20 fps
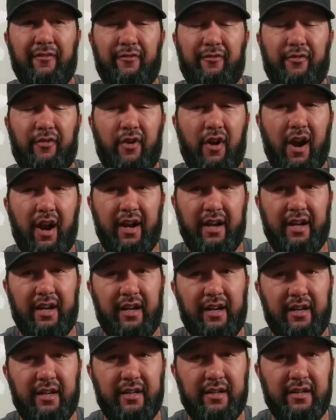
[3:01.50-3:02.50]

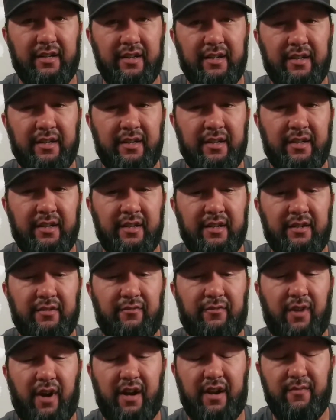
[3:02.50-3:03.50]
Friday
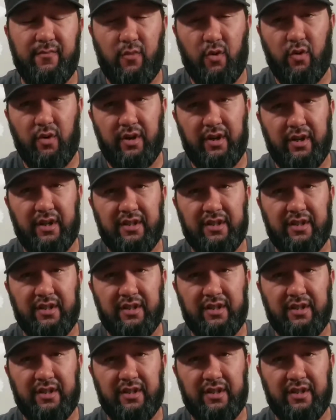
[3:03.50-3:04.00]
morning.